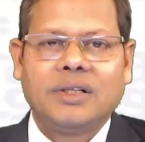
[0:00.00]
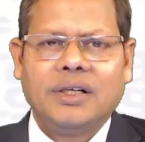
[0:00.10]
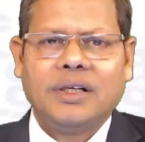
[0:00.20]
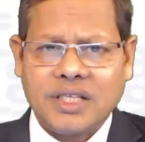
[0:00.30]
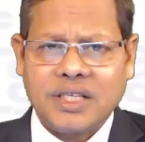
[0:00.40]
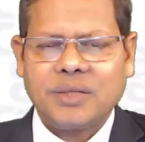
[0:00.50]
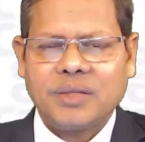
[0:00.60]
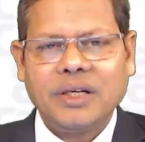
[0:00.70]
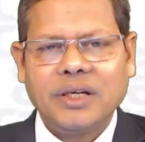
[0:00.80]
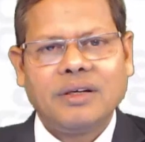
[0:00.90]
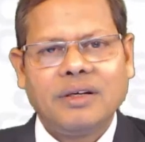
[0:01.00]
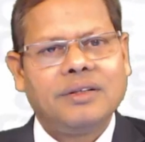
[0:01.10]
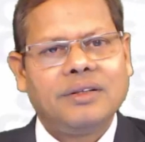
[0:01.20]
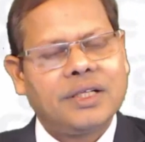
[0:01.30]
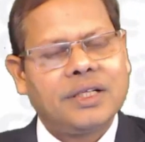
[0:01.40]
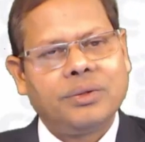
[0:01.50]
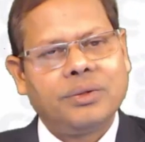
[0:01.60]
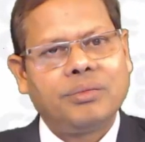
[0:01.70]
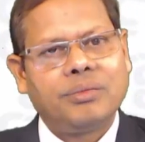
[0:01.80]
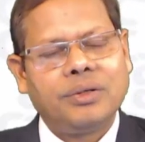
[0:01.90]
does it mean that you
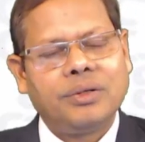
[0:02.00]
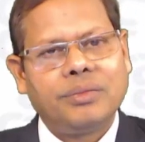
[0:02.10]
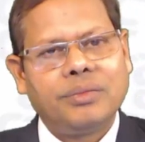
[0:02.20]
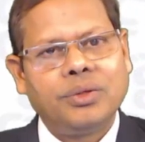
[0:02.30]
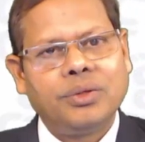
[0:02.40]
will